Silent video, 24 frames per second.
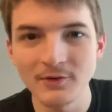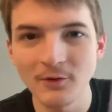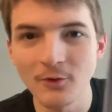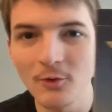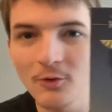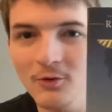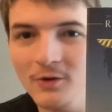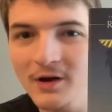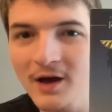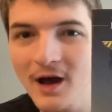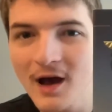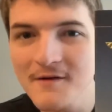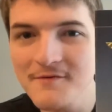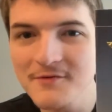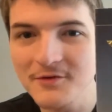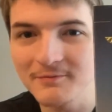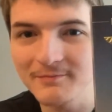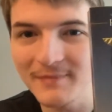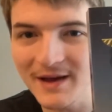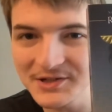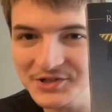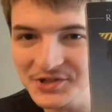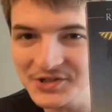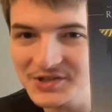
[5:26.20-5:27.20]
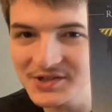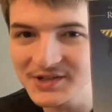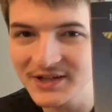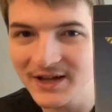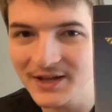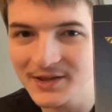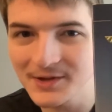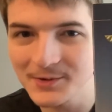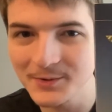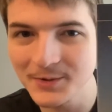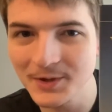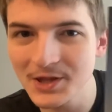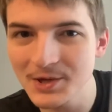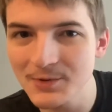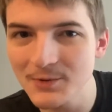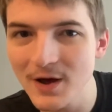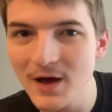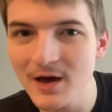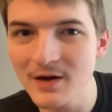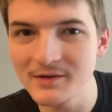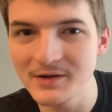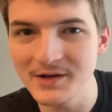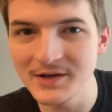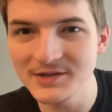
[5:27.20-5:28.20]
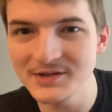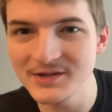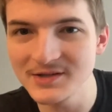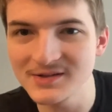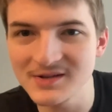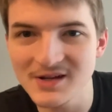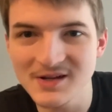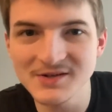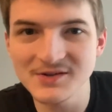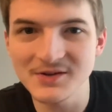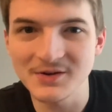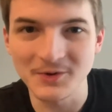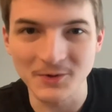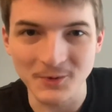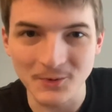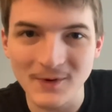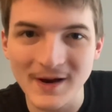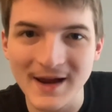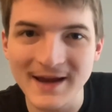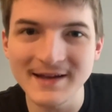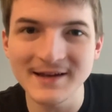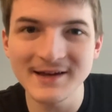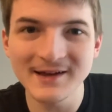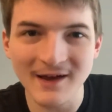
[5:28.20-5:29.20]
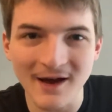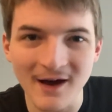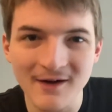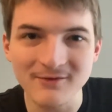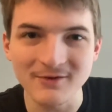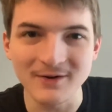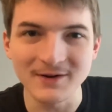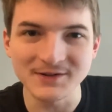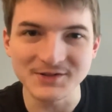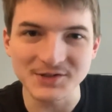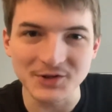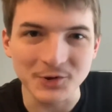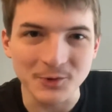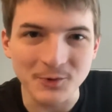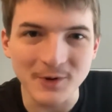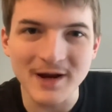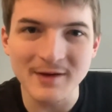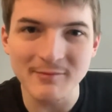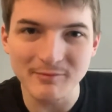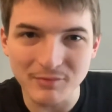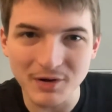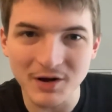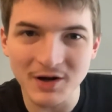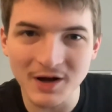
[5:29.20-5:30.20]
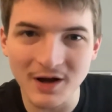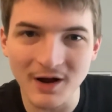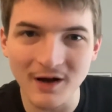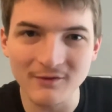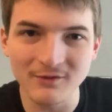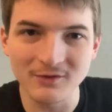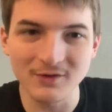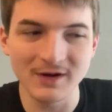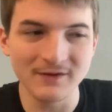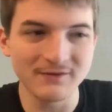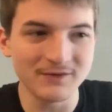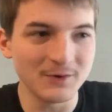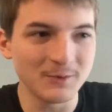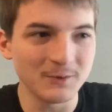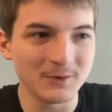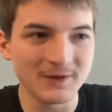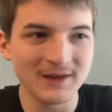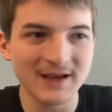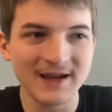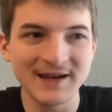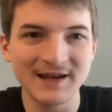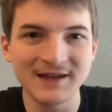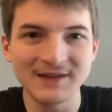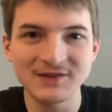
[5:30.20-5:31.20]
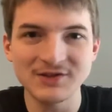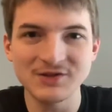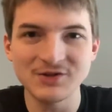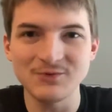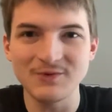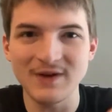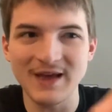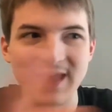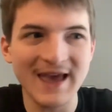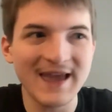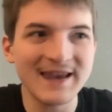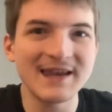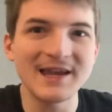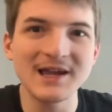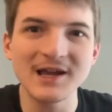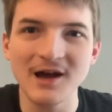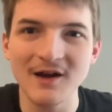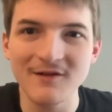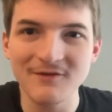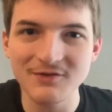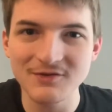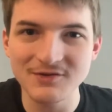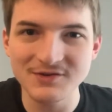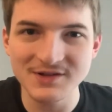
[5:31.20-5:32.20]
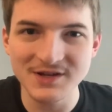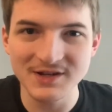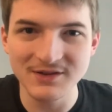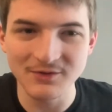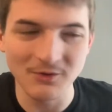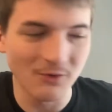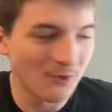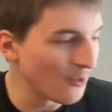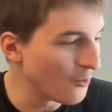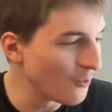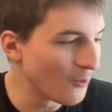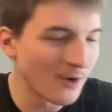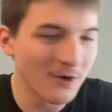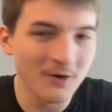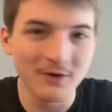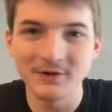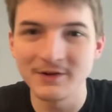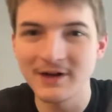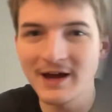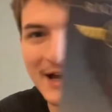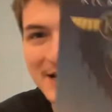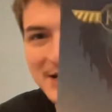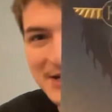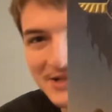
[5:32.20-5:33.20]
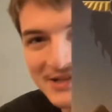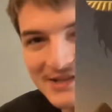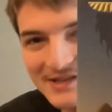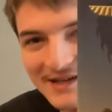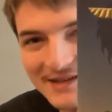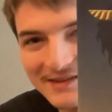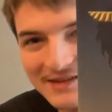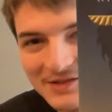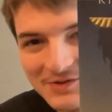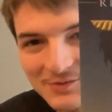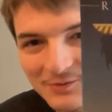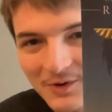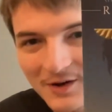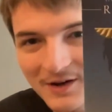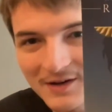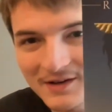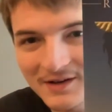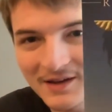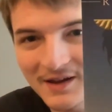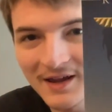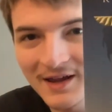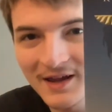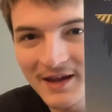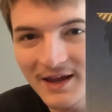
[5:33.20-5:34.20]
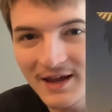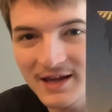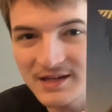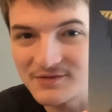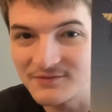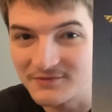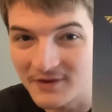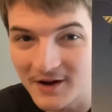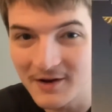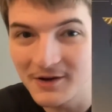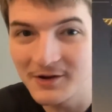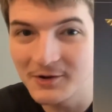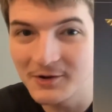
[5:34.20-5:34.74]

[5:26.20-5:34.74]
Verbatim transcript: whole cover meshes together really well and it just is a great cover. It's a great book cover if you relate it to any covers in the whole world. I just think this one is very